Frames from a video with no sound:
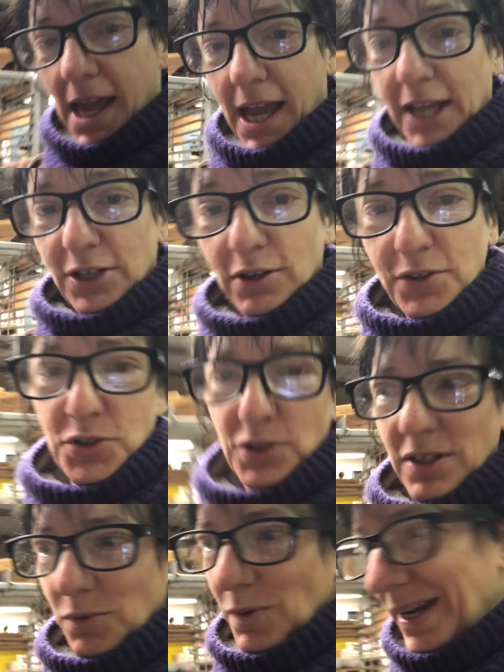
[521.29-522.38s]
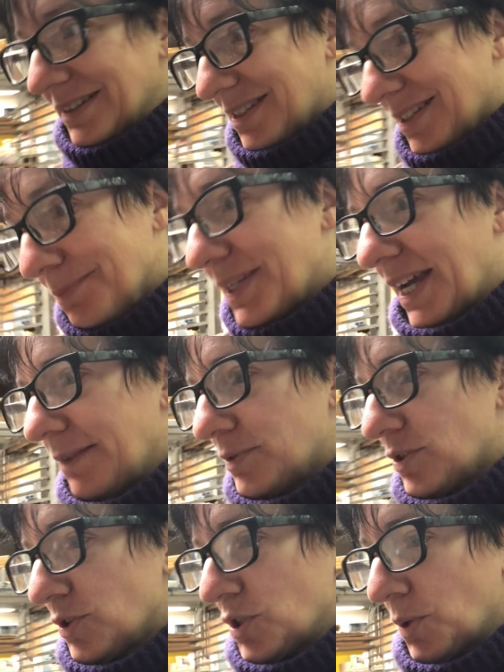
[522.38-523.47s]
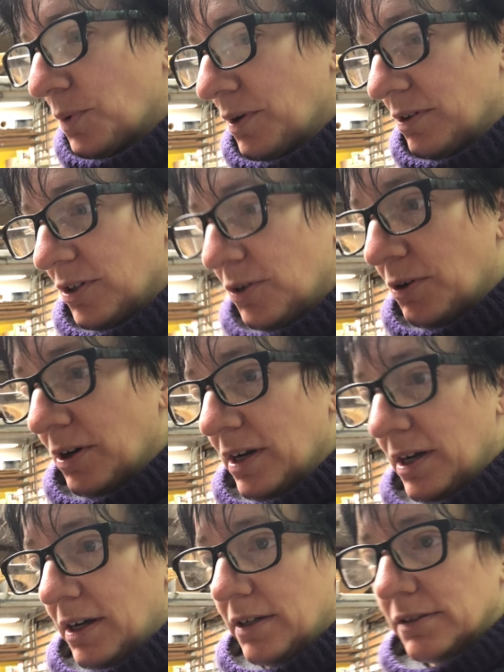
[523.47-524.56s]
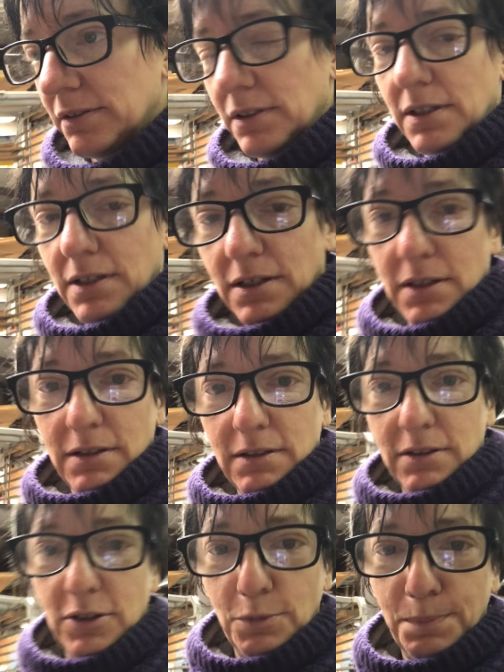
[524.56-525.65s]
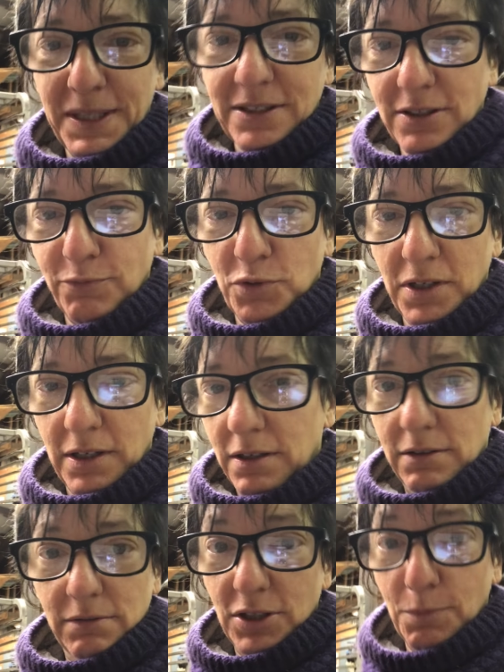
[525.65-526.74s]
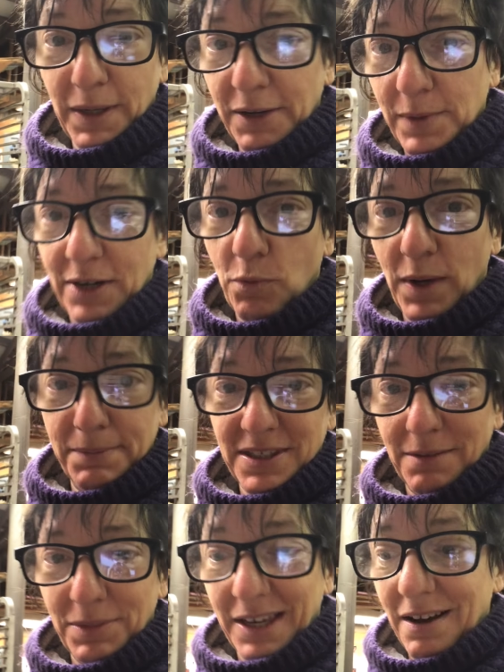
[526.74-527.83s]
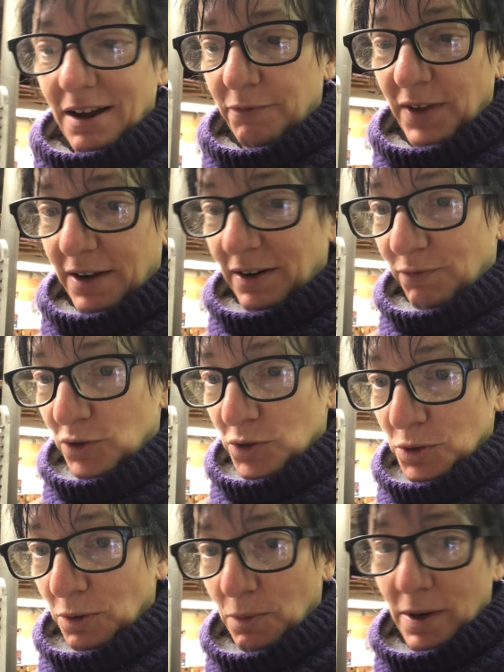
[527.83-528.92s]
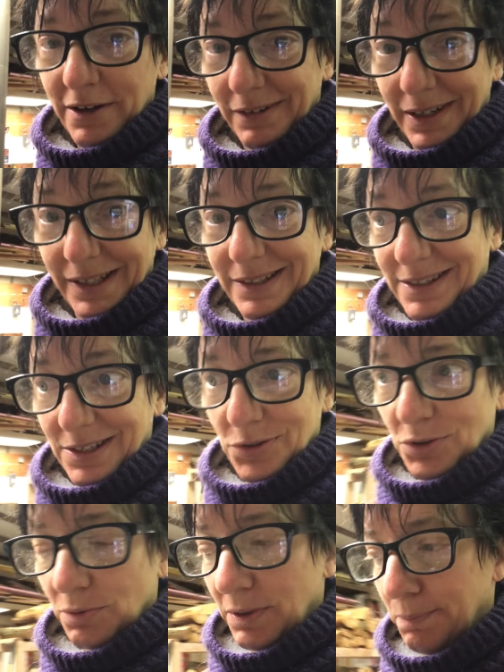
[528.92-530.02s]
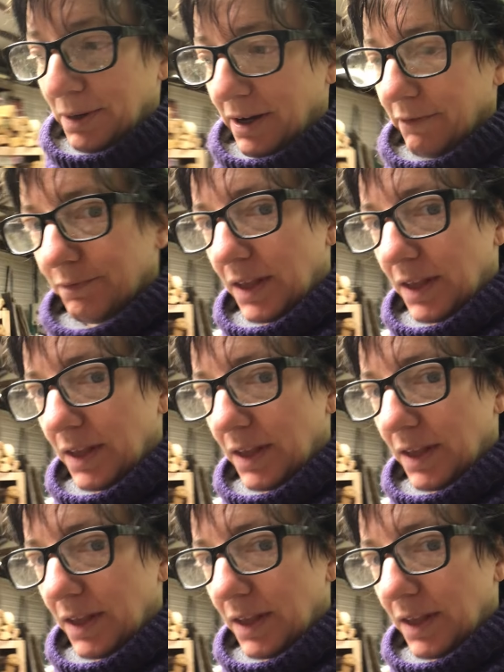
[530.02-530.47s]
And you're also going to want sometimes to squirt your piece of wood. You might want to wipe something off, and if you squirt water on it, it's easier to wipe off.